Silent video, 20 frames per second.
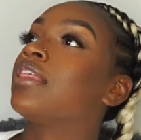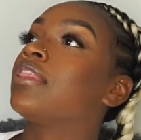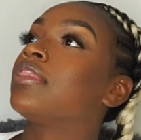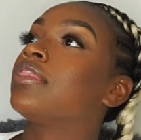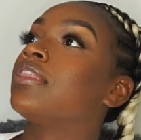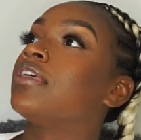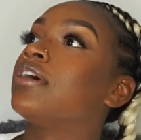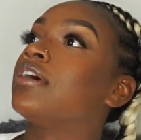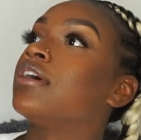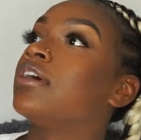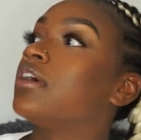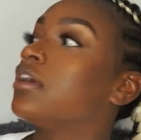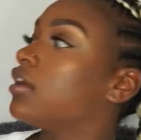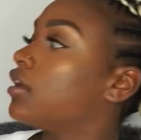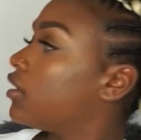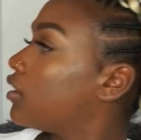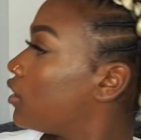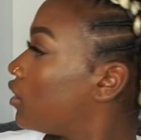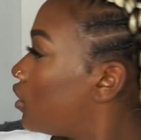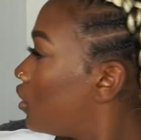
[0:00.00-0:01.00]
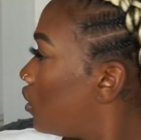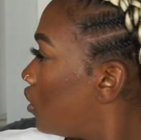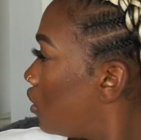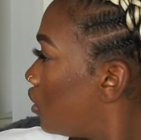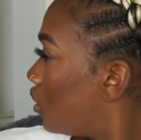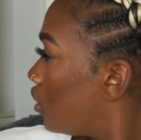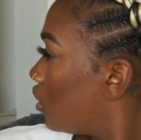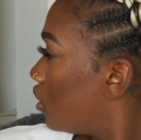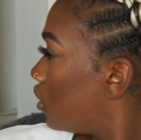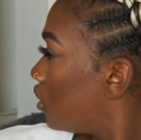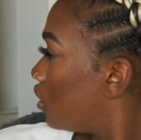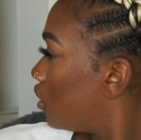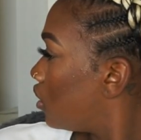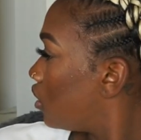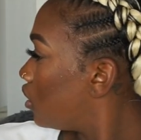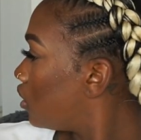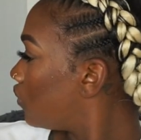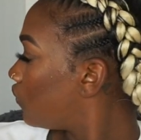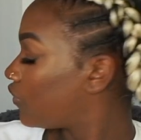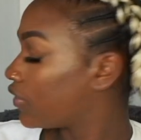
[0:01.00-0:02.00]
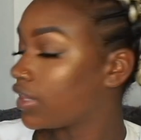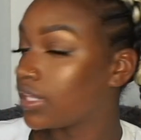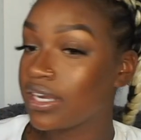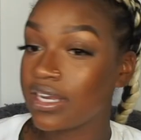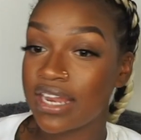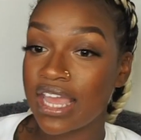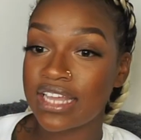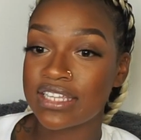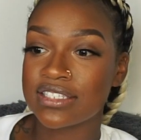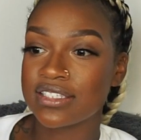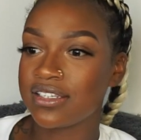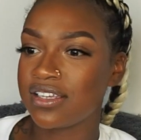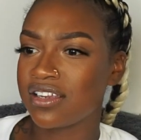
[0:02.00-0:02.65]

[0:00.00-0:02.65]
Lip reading: the next